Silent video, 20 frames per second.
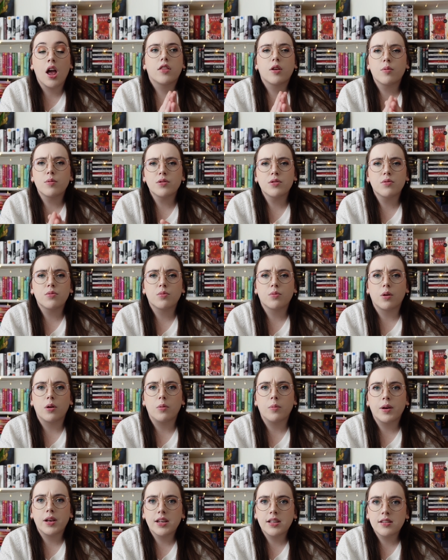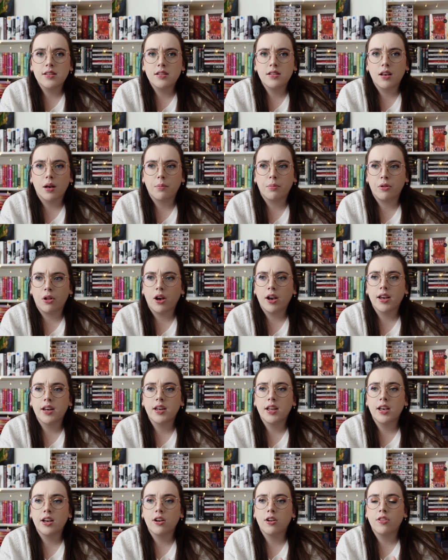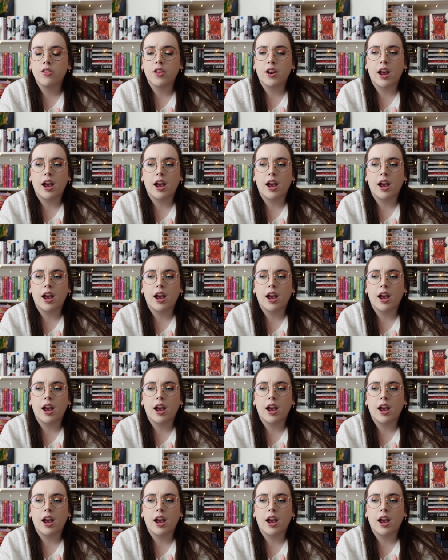There was a romance subplot in here that